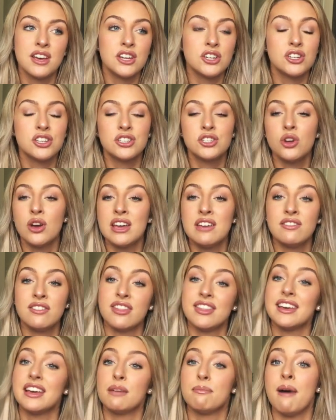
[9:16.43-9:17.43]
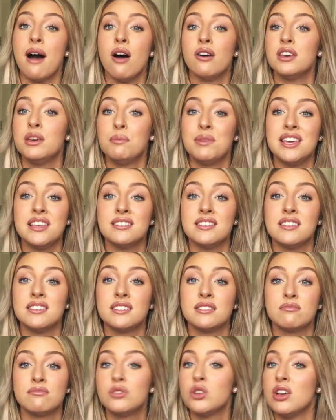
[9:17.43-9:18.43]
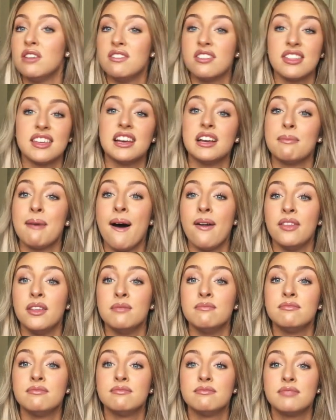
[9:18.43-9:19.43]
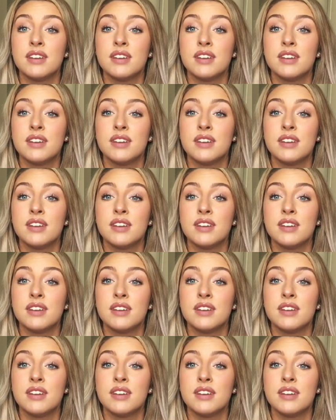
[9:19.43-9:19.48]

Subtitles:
Just don't even think about your pieces, don't even think about them.